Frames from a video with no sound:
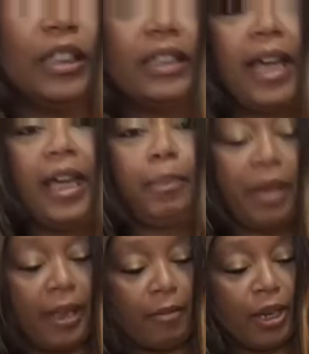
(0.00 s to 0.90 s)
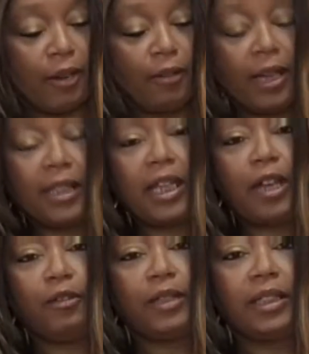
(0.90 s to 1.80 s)
we're going to take Pam here and
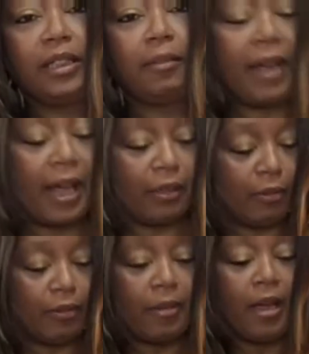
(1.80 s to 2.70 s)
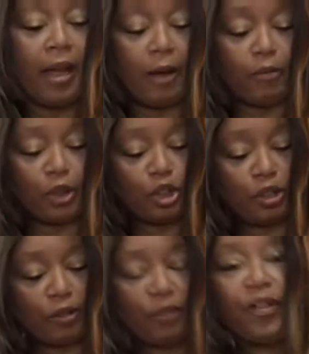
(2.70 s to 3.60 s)
take her into the bathroom. I want
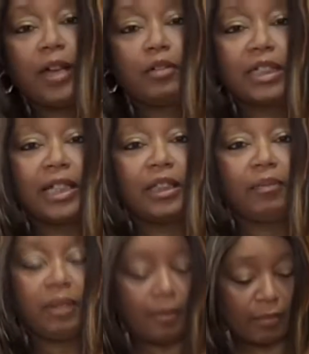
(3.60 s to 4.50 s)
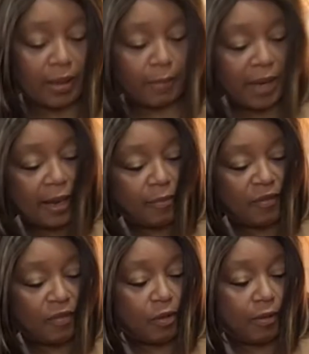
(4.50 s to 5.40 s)
to show you the final touch of the
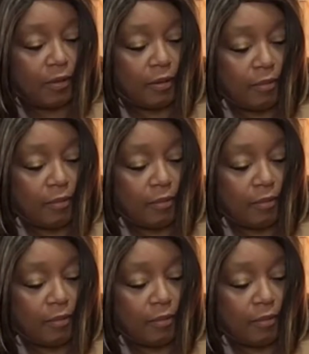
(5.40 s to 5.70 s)
band before